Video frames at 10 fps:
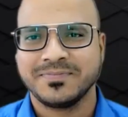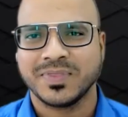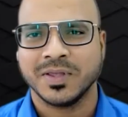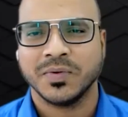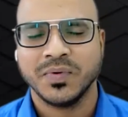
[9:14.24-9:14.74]

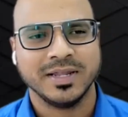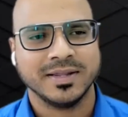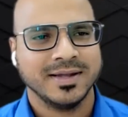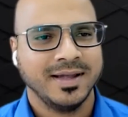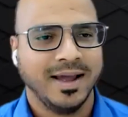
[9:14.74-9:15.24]
Great.
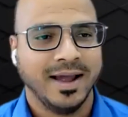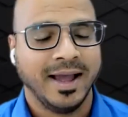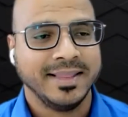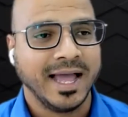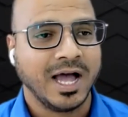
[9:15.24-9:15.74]

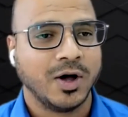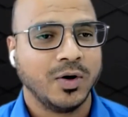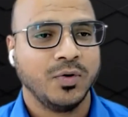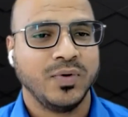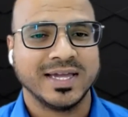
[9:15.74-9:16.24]
And now
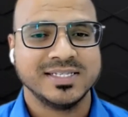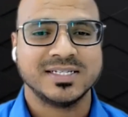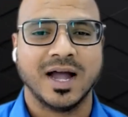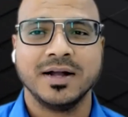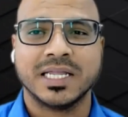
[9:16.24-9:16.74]
we can
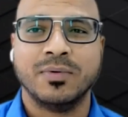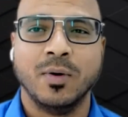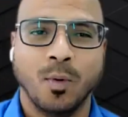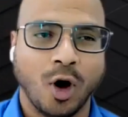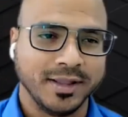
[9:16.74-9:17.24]
start our
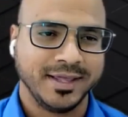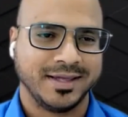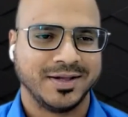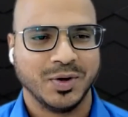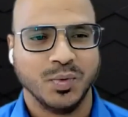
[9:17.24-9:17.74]

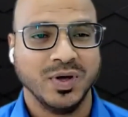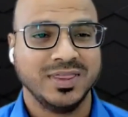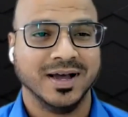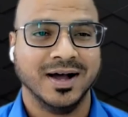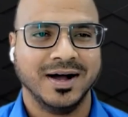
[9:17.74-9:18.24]
morning with
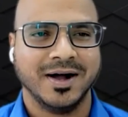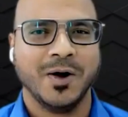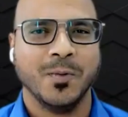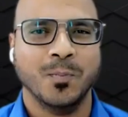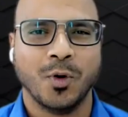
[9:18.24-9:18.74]
a
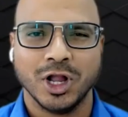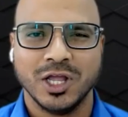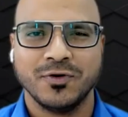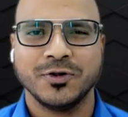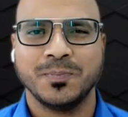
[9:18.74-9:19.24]

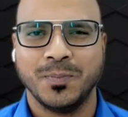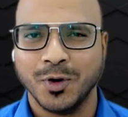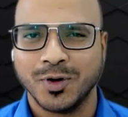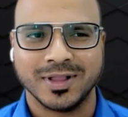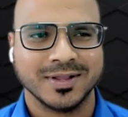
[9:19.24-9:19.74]
Bollywood poll.